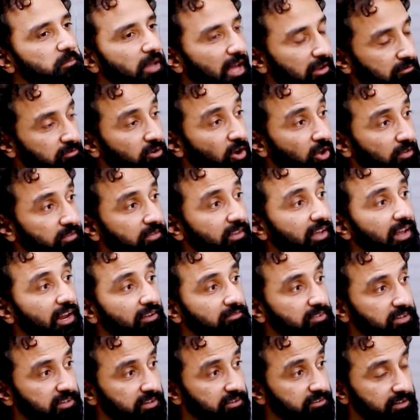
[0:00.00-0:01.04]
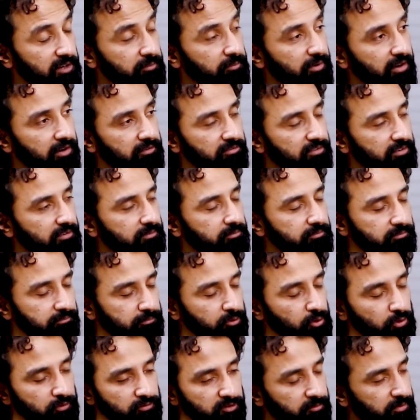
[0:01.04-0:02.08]
I've gone there, I've eaten really
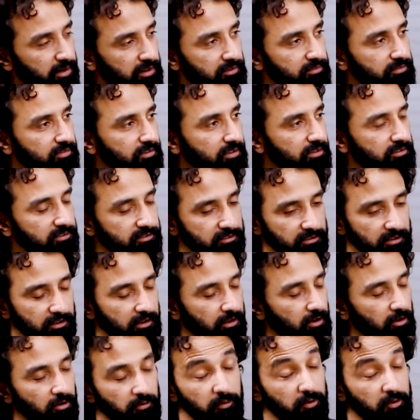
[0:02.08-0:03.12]
beautiful breakfast, or